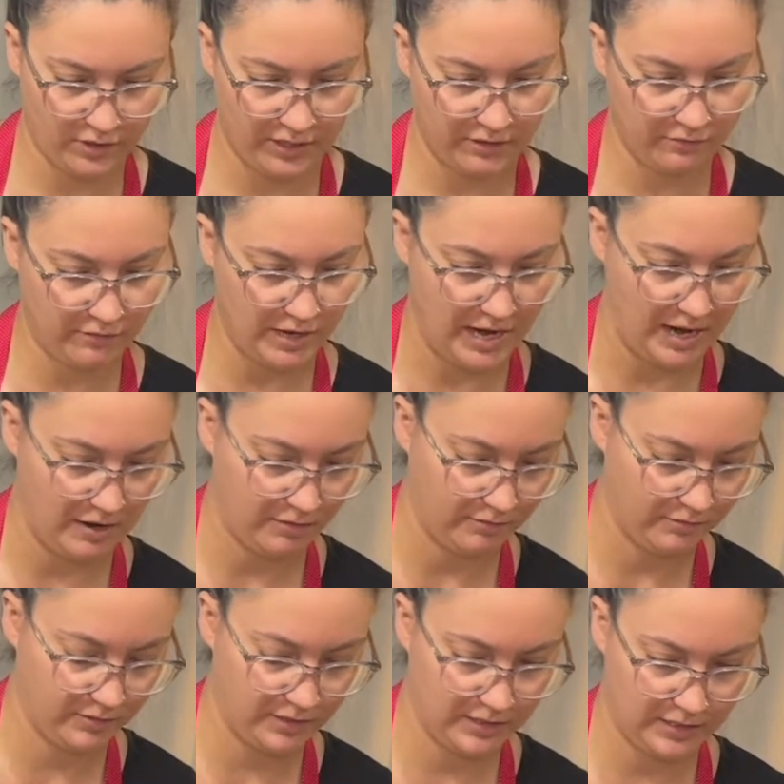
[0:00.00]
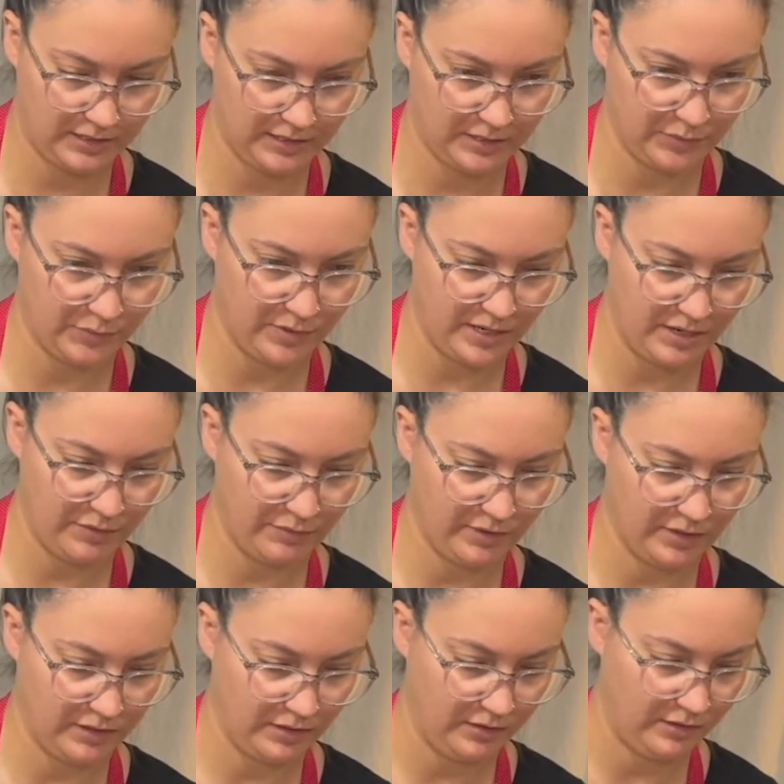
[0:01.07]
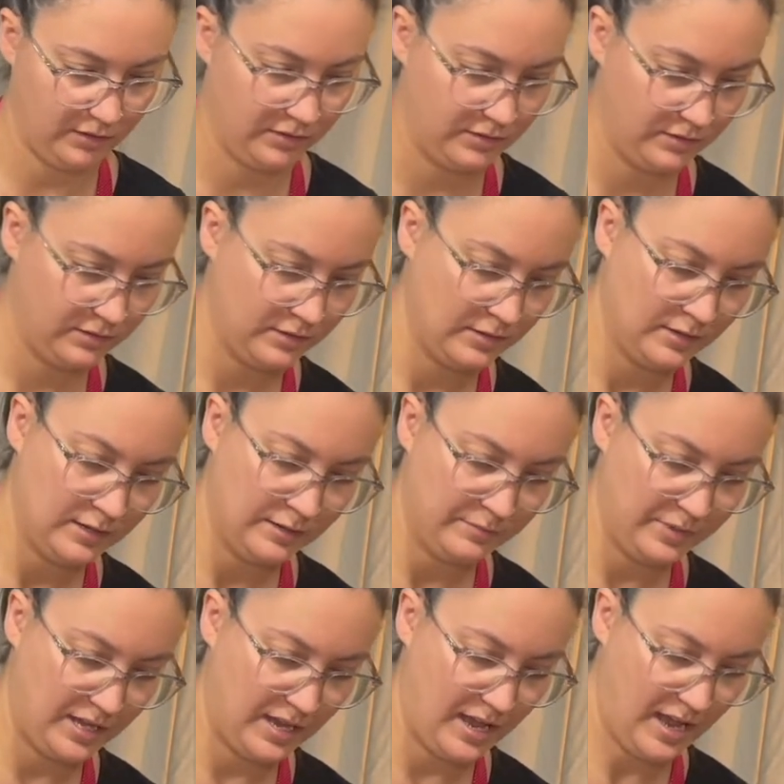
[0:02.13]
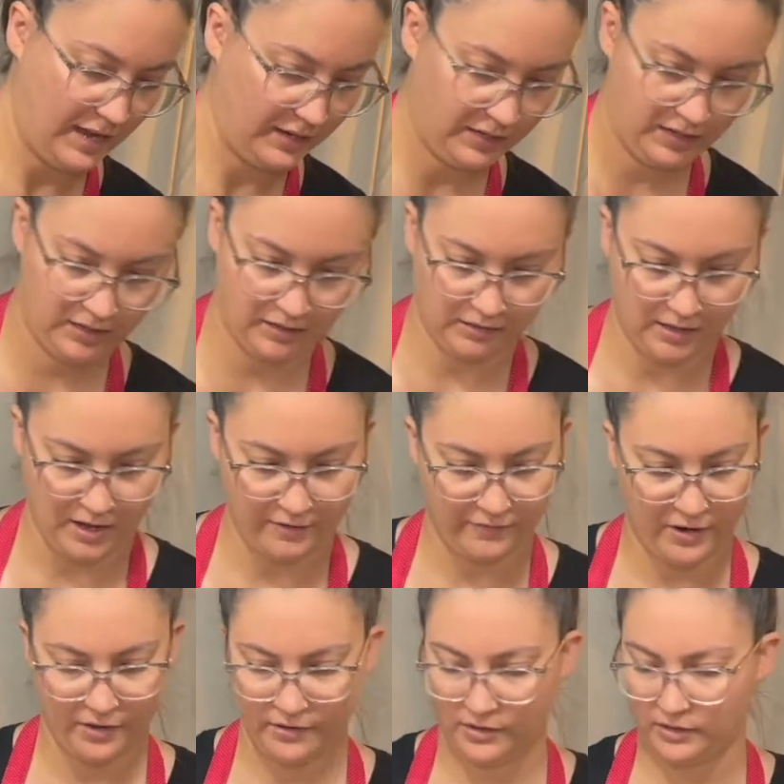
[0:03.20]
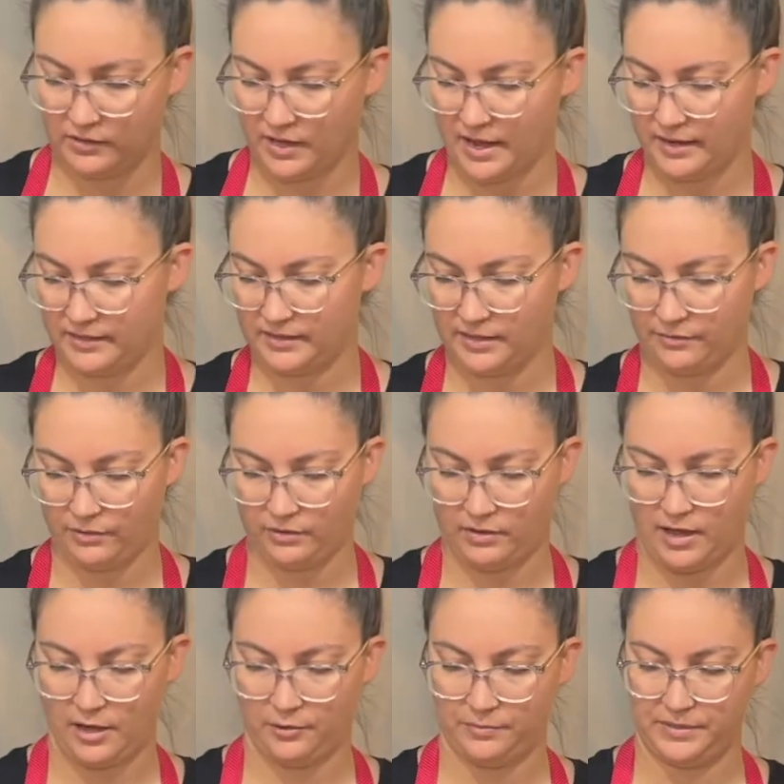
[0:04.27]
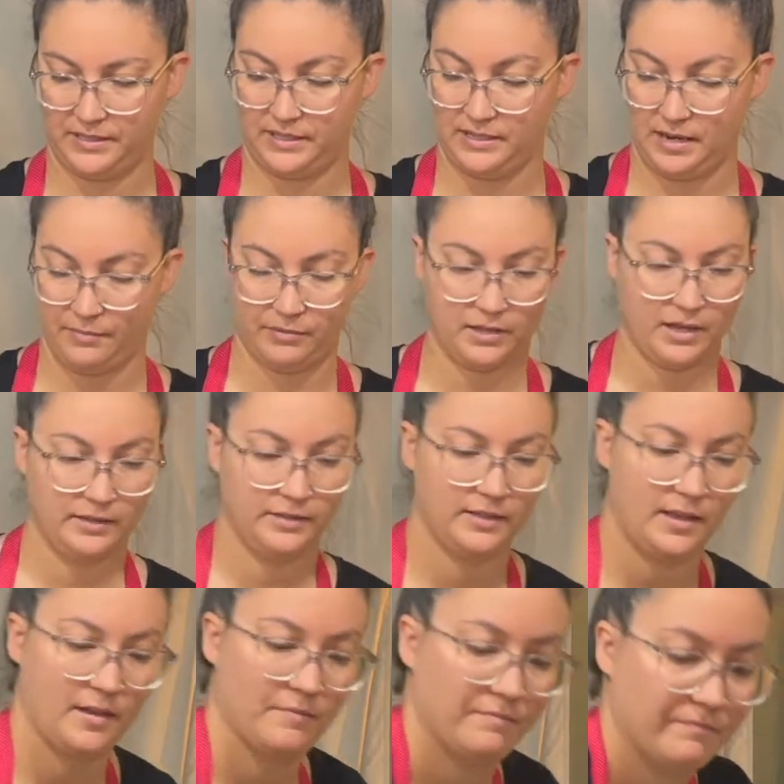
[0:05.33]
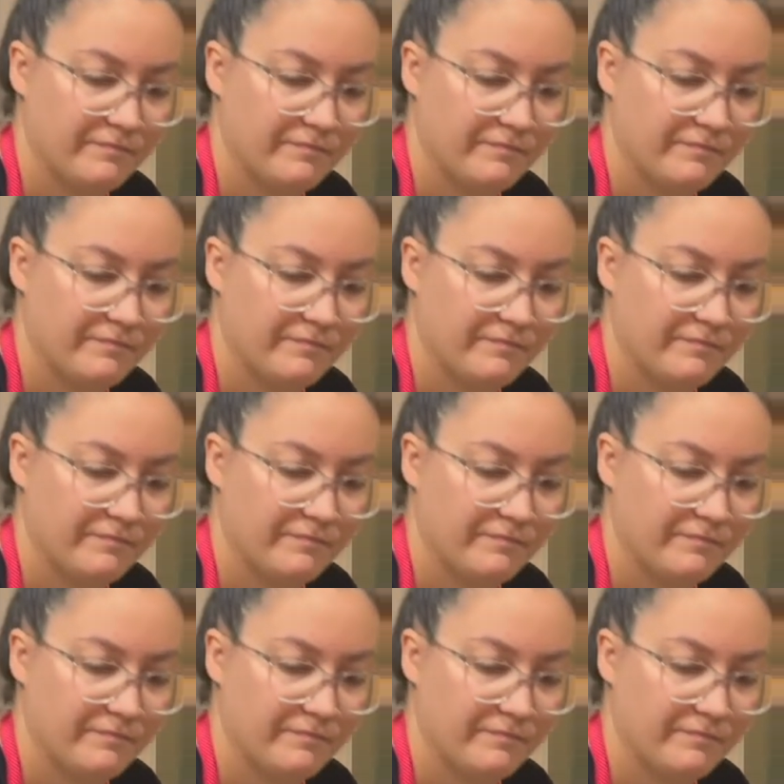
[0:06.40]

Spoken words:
around because we will be adding a lot of other glass that will help stabilize them.